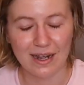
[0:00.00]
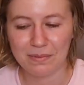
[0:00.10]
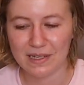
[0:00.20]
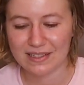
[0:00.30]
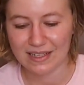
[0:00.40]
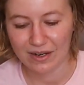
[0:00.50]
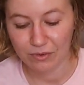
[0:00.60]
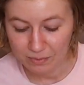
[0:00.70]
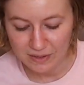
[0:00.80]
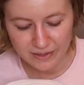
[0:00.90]
up is I
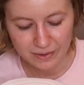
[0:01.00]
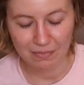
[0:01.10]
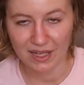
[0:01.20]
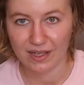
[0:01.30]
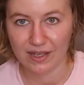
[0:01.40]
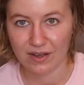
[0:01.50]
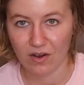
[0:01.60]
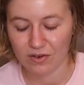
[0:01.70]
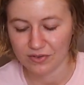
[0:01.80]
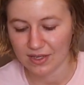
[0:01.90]
will be making
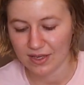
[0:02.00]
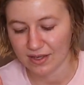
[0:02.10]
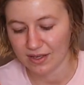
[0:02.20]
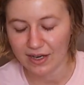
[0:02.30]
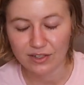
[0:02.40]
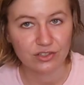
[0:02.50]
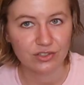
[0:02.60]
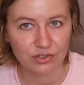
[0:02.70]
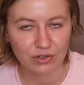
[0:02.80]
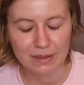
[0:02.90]
all the connector
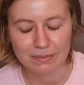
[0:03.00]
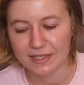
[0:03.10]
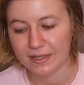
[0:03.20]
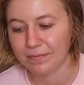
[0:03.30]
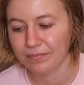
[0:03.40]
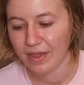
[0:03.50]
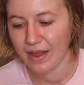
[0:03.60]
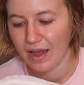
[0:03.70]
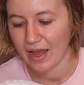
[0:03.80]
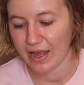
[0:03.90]
strips
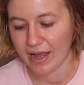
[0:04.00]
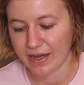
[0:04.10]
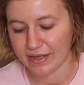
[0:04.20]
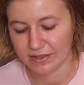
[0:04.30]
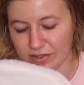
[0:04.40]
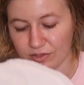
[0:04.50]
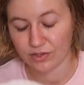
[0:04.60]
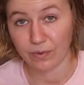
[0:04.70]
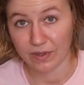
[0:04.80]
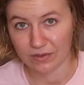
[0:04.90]
and
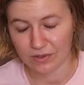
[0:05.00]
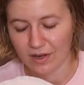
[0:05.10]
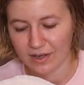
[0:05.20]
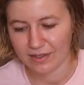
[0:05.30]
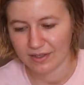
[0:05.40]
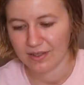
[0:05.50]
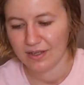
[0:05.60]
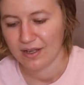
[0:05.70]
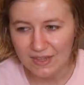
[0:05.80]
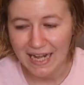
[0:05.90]
sewing those on.
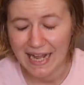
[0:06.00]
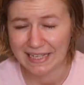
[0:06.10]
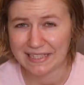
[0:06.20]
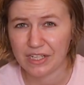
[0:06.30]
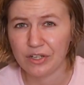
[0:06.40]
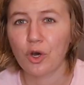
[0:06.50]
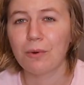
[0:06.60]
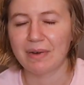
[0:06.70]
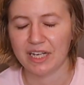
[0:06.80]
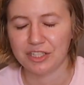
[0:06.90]
And it can go
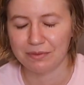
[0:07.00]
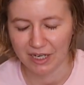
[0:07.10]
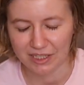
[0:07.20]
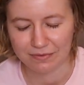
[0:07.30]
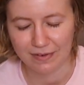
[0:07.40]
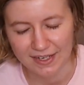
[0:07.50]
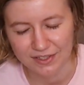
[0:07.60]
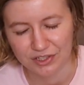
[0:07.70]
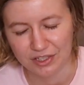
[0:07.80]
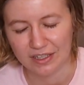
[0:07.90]
much, much
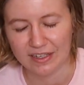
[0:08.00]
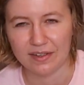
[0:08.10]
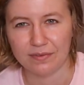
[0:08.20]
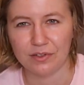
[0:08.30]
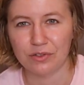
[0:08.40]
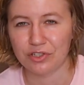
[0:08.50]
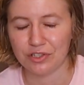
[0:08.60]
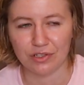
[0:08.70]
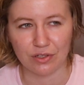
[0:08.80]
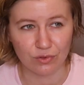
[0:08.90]
faster if you
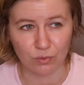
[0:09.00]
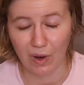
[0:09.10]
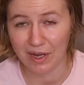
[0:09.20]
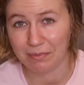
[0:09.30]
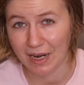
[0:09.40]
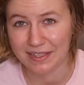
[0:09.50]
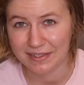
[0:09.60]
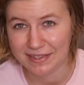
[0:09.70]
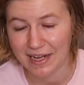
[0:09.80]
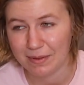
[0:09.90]
just use white
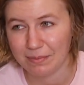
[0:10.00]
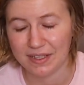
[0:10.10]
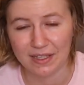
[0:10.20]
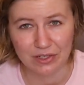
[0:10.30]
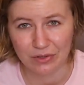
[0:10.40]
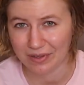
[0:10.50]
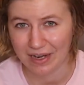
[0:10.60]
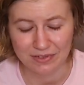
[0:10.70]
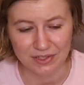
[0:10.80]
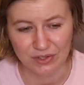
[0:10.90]
bias tape and then you don't
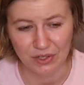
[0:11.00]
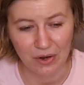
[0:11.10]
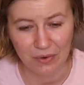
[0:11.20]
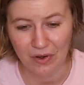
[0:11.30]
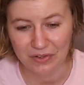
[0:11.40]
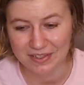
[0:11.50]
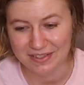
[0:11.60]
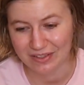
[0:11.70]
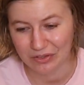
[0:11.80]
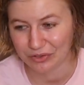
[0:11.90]
have to sew all
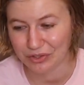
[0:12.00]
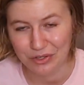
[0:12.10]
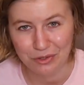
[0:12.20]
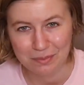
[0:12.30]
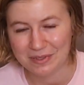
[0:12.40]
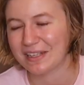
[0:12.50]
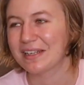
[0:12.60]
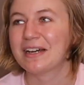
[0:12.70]
these little tubes.